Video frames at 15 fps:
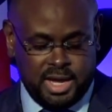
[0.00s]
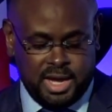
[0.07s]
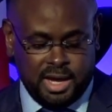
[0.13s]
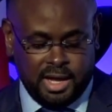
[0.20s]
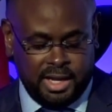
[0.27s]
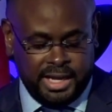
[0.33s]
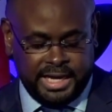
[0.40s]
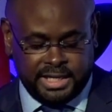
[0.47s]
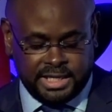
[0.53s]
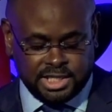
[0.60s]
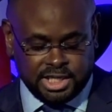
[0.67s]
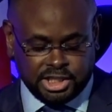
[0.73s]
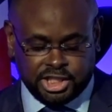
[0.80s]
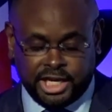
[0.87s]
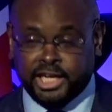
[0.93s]
ladies
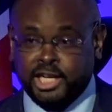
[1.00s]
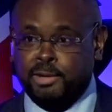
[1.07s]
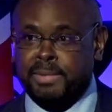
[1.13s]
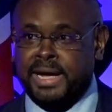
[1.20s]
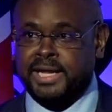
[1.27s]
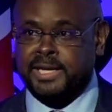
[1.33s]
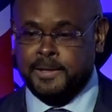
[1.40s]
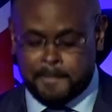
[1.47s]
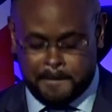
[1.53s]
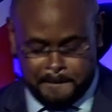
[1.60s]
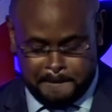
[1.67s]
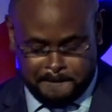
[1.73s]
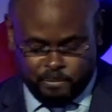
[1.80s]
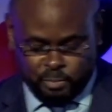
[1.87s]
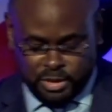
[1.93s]
and gentlemen,
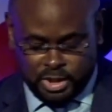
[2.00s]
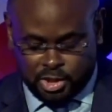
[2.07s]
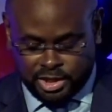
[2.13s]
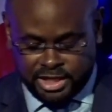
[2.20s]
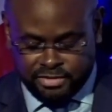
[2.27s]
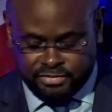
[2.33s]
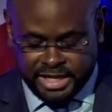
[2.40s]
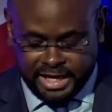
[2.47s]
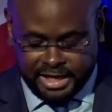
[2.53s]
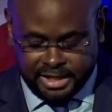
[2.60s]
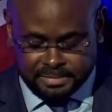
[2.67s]
good evening.